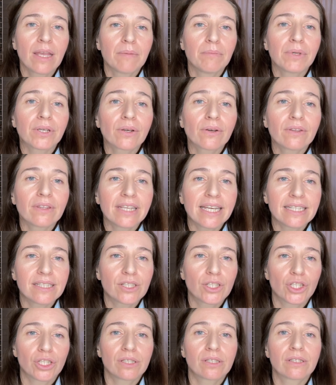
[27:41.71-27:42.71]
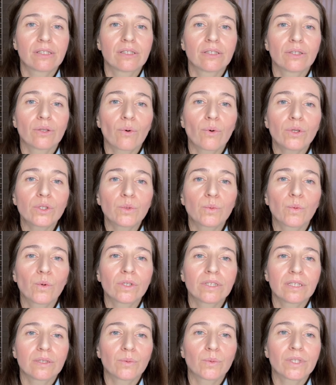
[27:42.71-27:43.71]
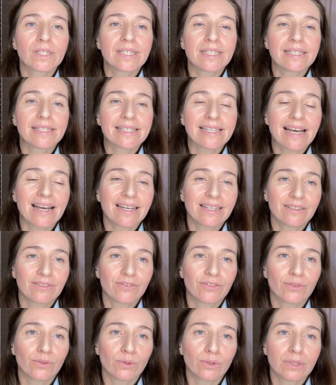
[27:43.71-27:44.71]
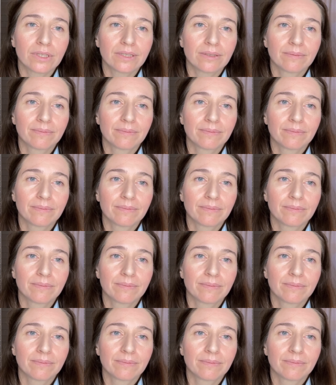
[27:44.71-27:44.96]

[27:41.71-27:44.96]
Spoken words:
because that's just not what it was designed for.